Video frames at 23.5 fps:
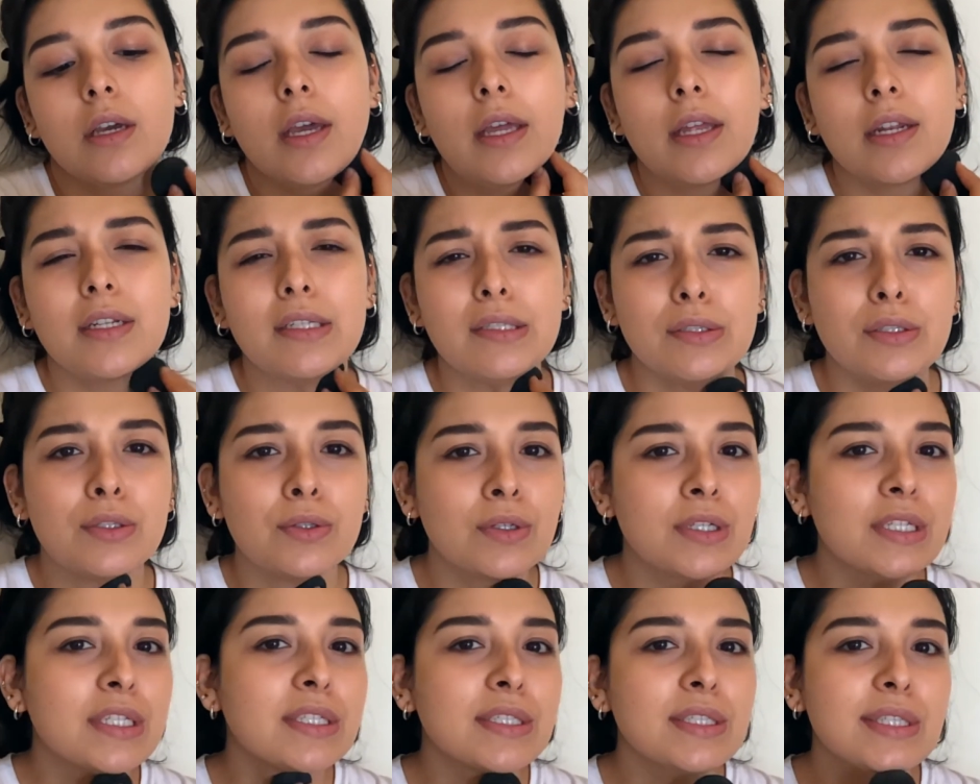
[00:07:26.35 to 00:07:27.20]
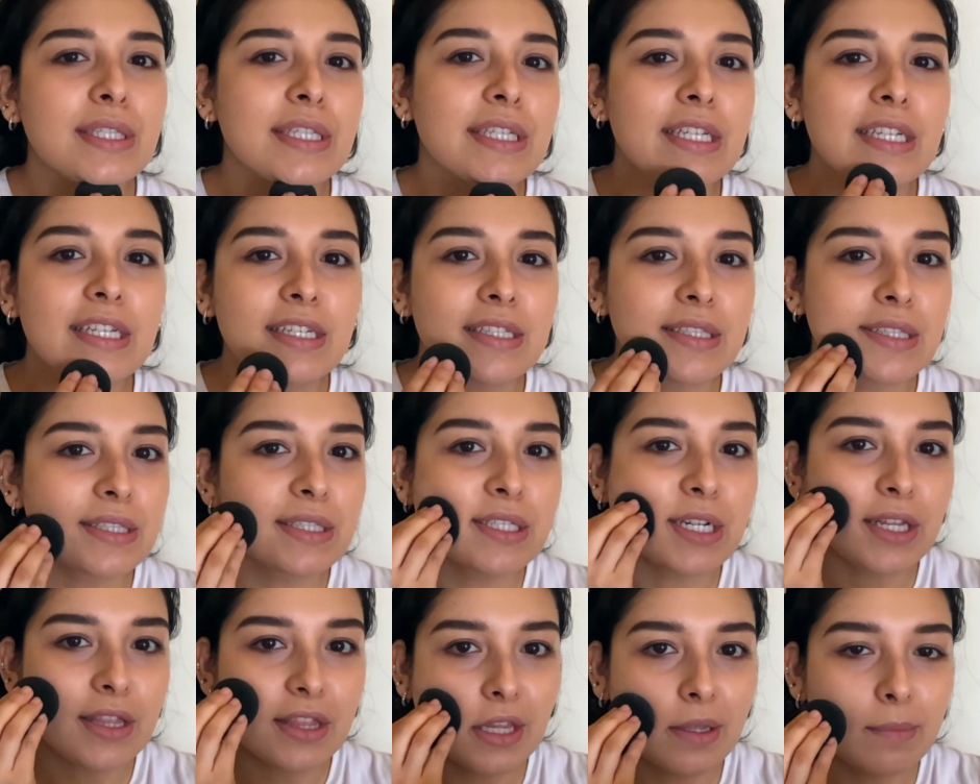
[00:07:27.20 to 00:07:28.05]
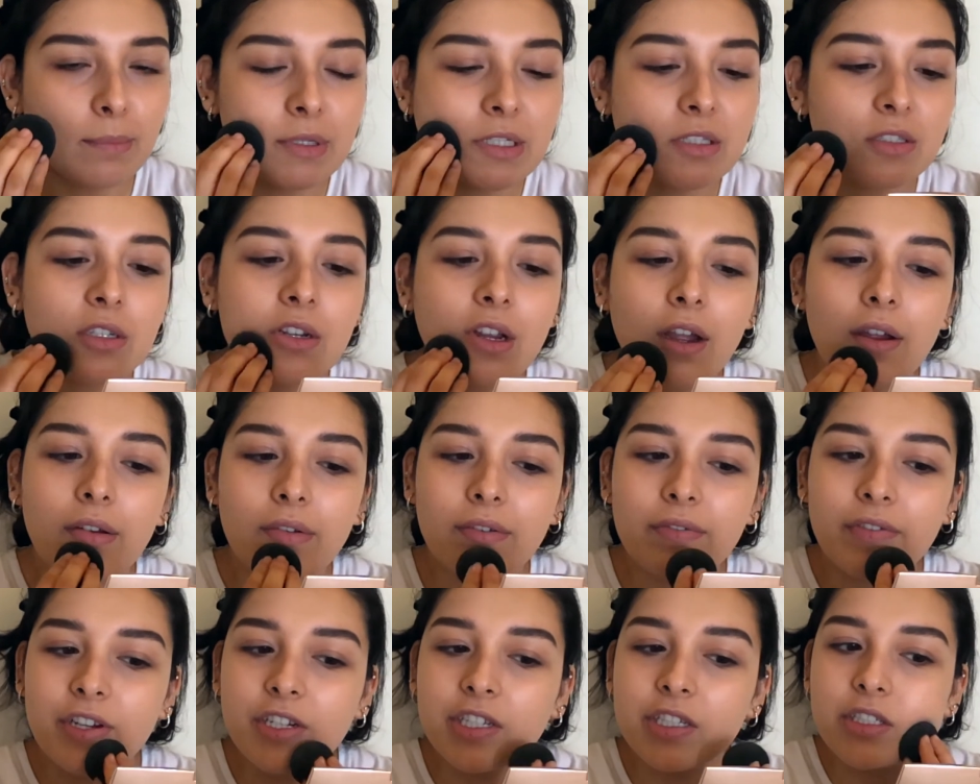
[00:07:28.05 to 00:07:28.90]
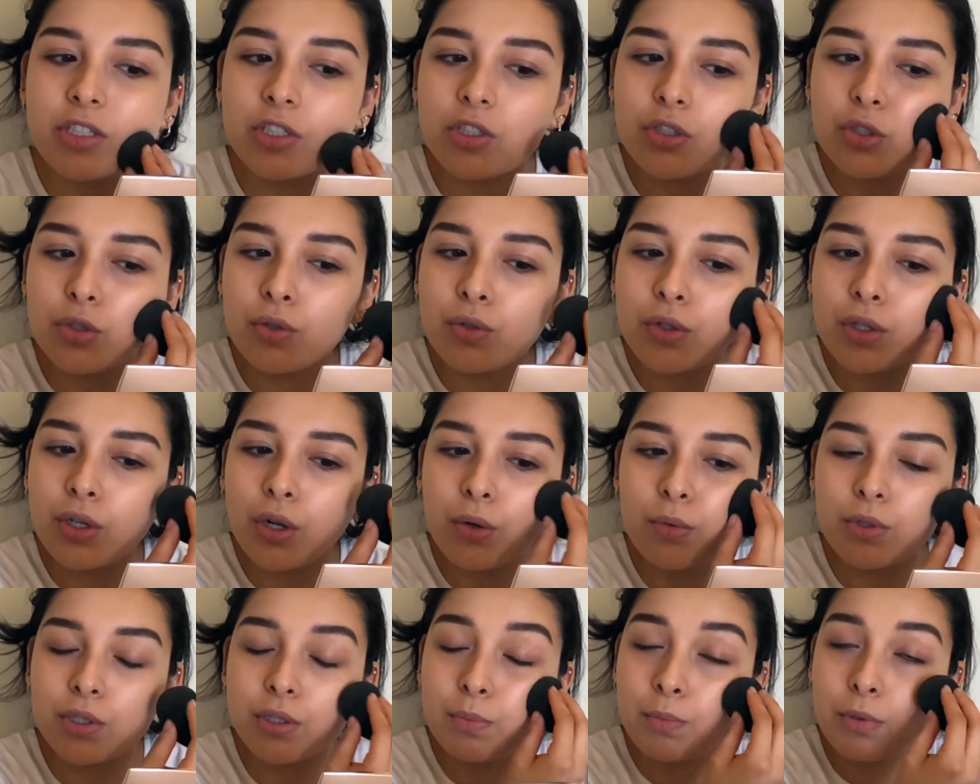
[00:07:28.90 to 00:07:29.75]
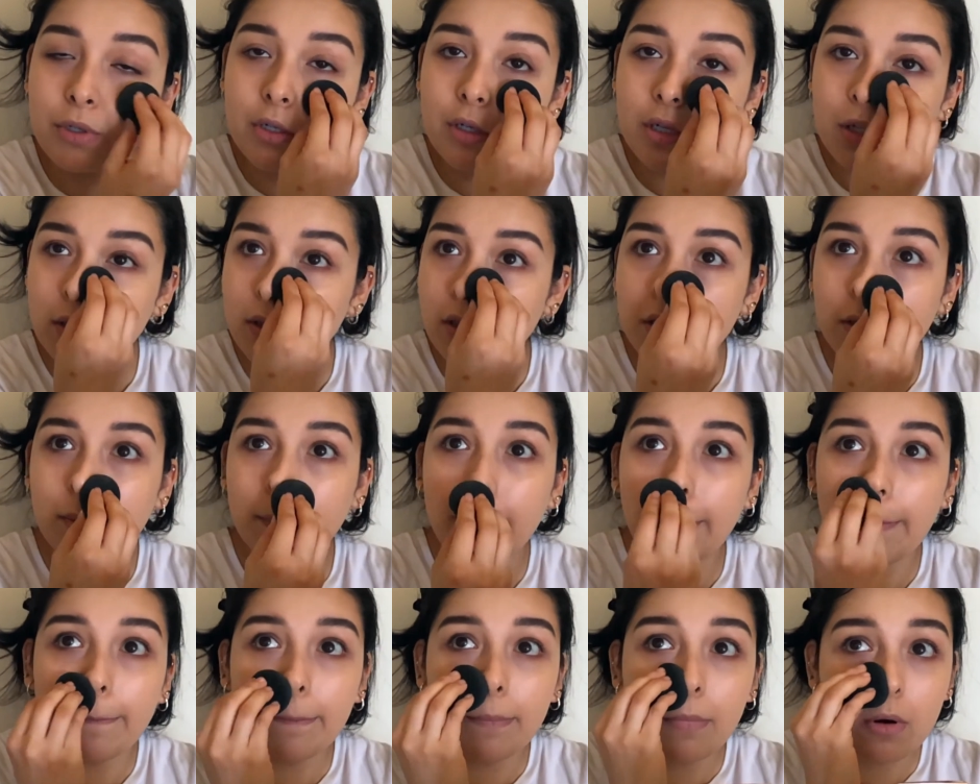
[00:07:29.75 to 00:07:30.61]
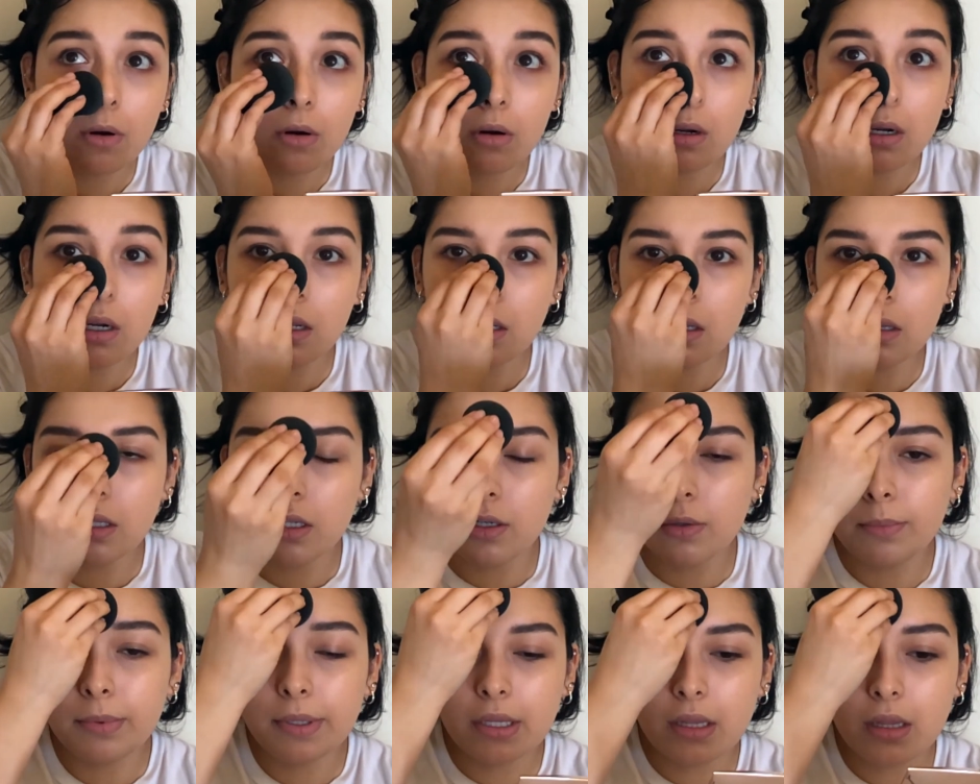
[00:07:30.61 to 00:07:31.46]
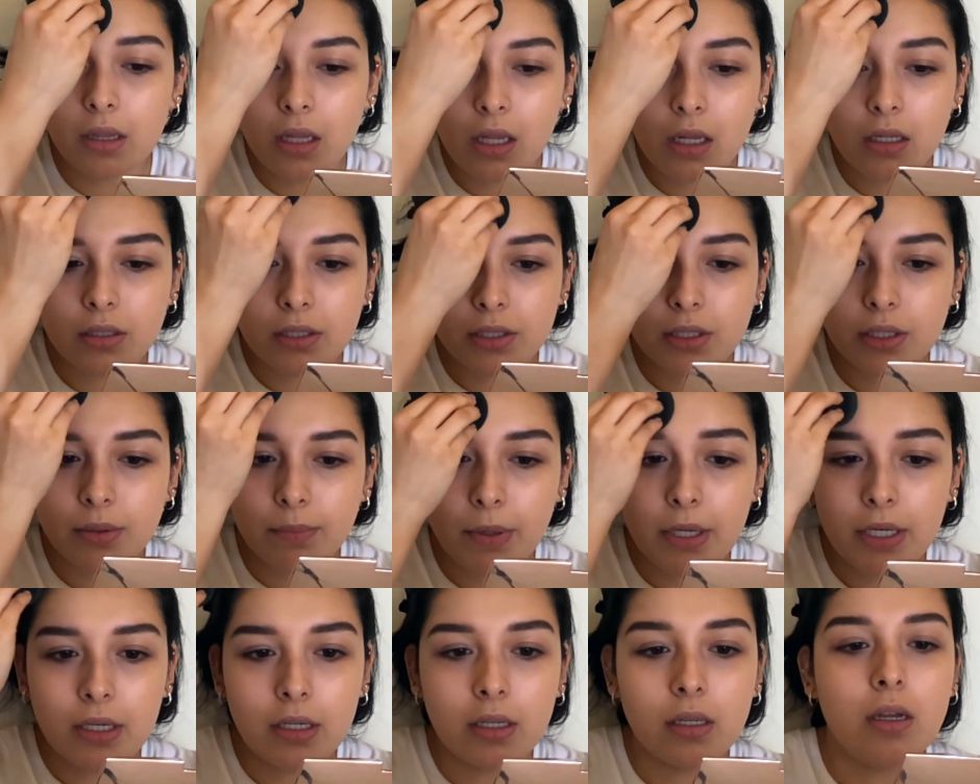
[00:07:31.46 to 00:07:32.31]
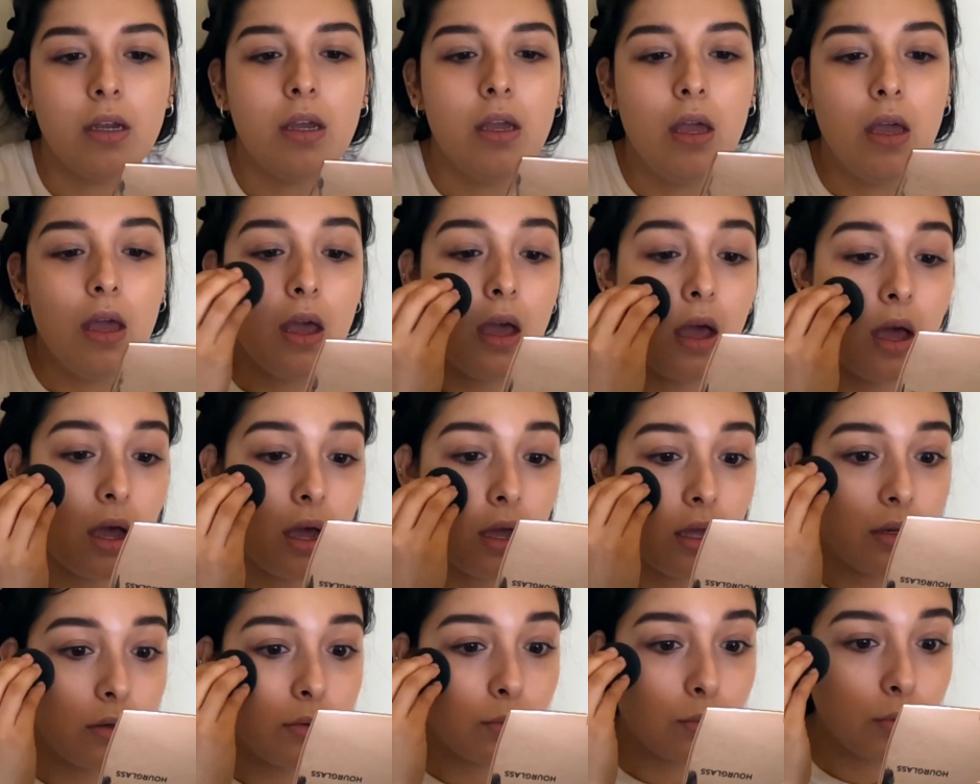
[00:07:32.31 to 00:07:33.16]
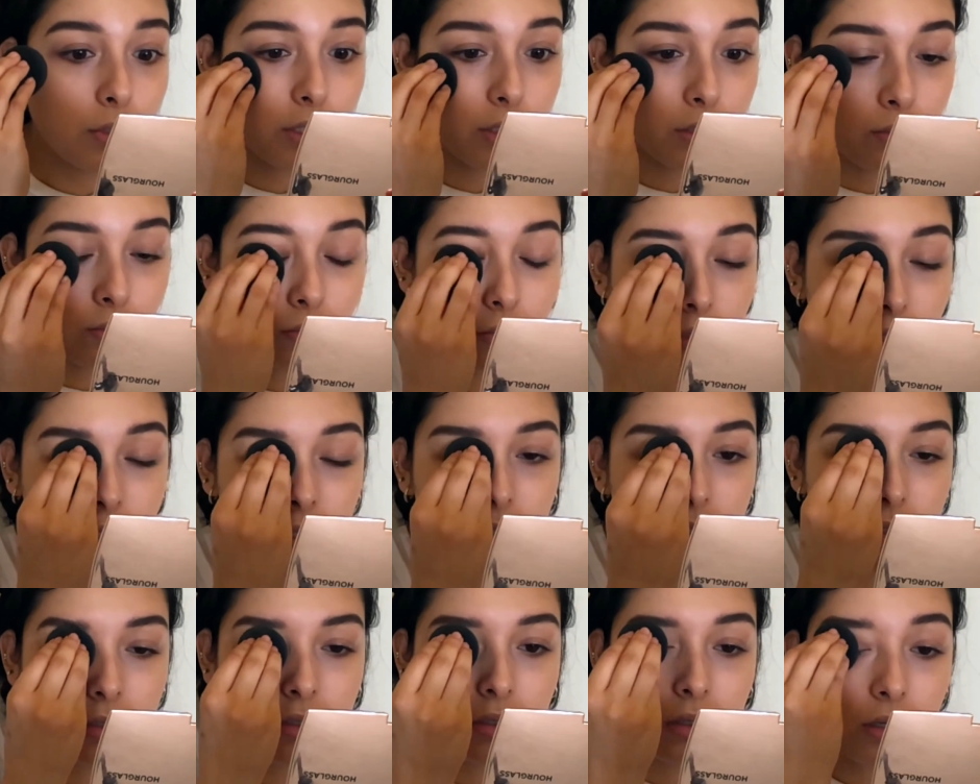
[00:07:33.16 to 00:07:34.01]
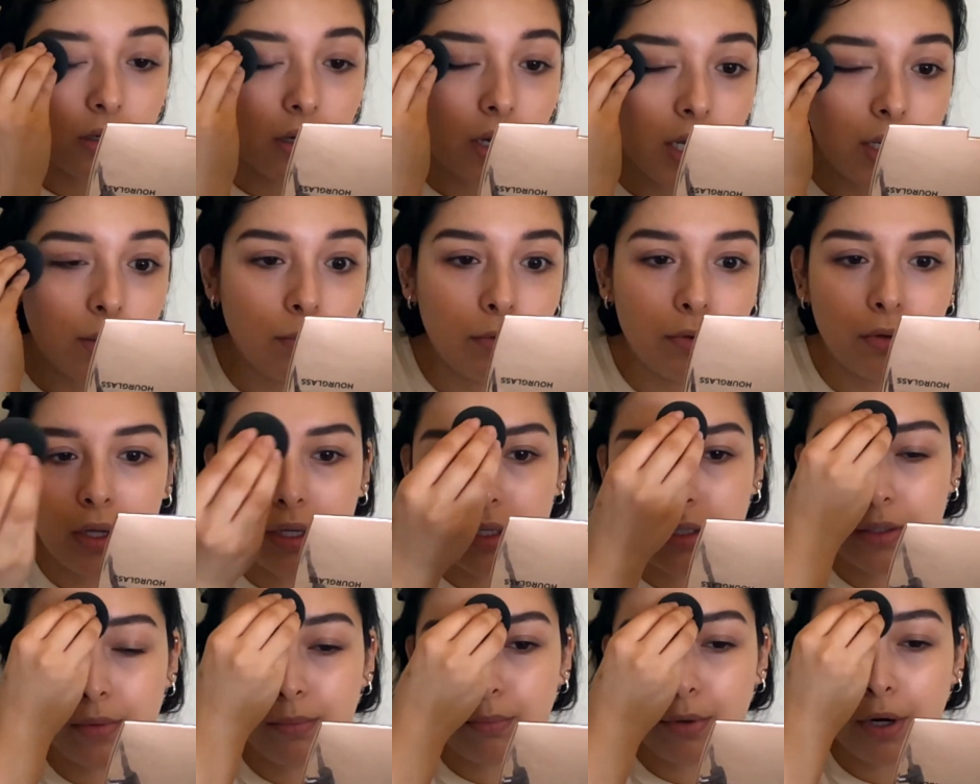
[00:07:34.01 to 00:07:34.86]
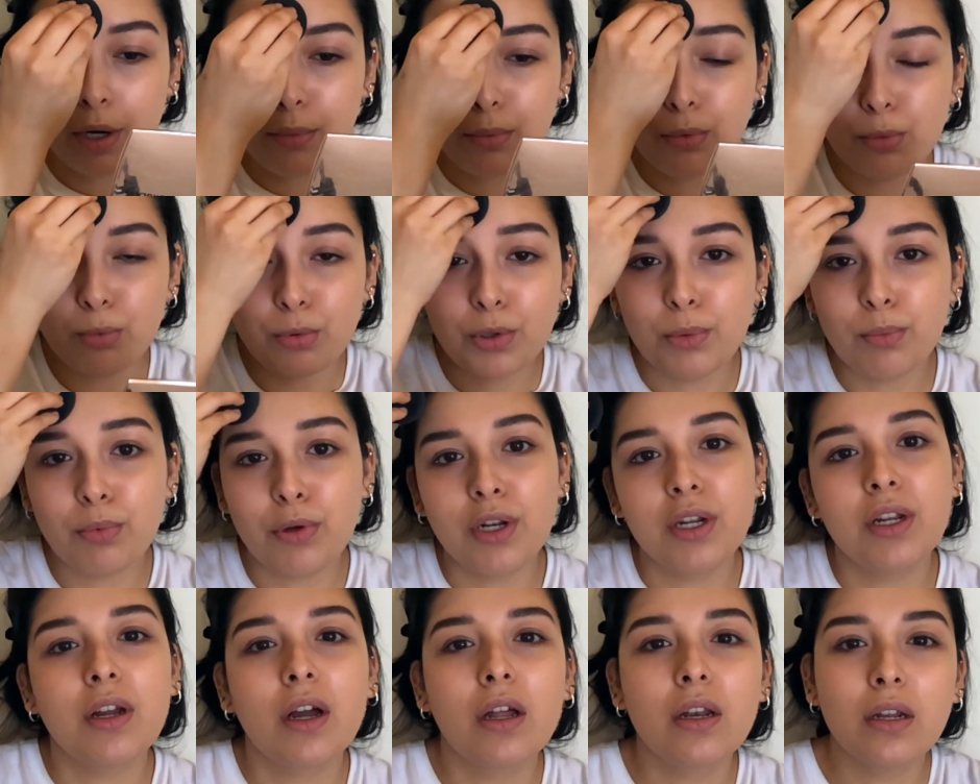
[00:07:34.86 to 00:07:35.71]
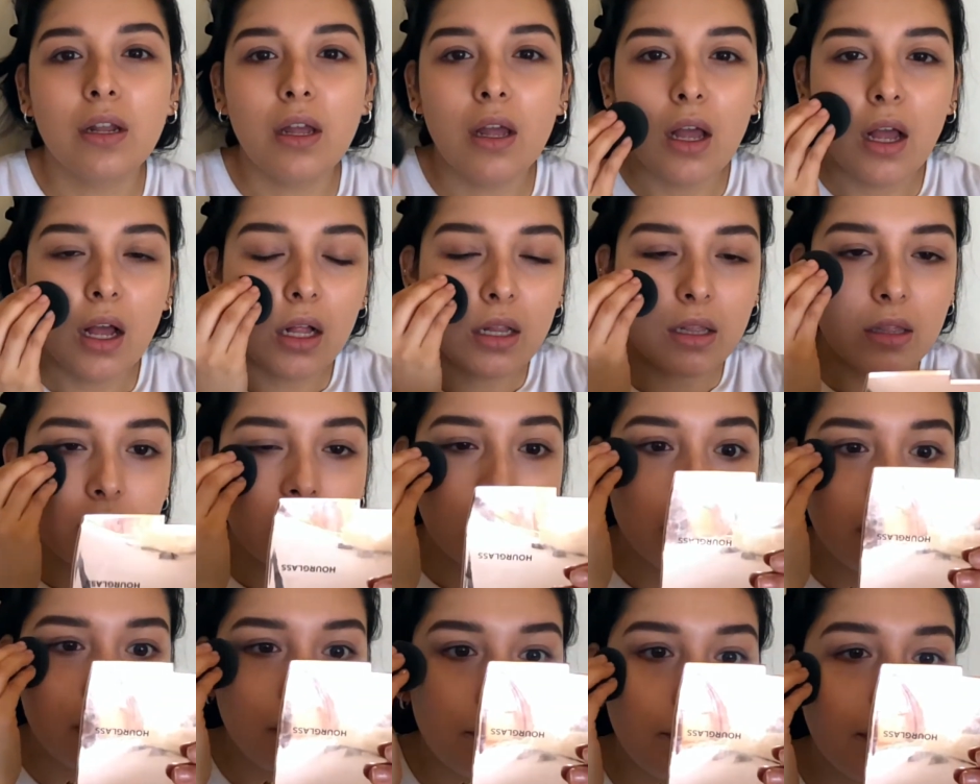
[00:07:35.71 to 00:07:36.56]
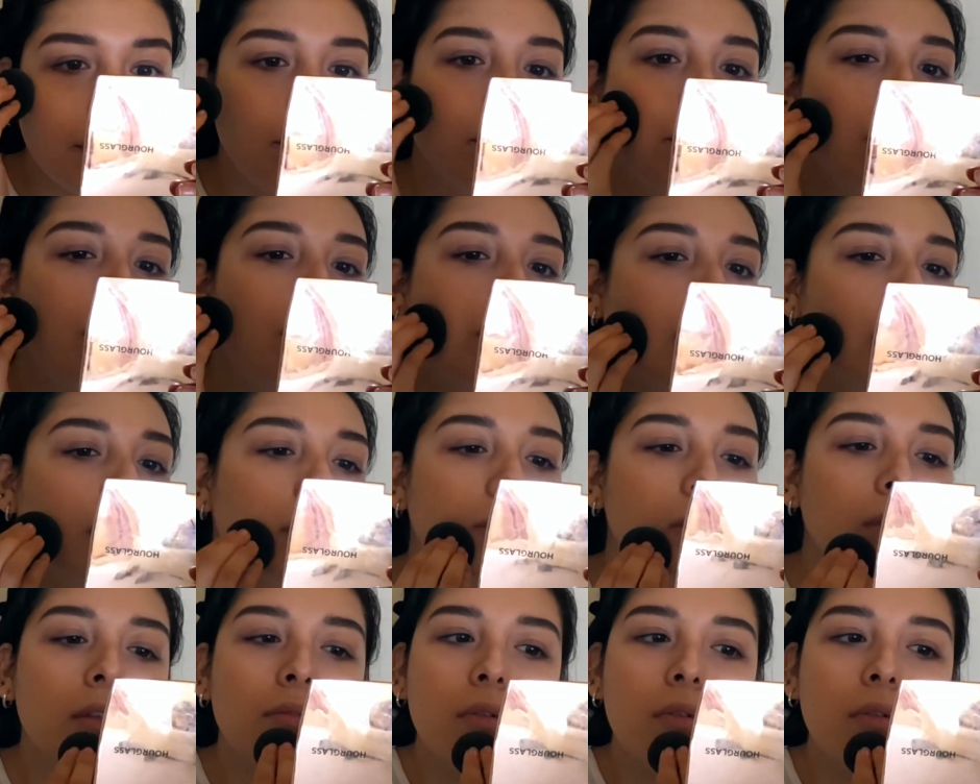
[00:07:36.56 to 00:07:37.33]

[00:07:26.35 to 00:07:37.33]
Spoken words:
And as you can see, it's not that much coverage. You can always put a little bit more, a little bit less, depending on what you need. I will end up probably putting on a little bit more.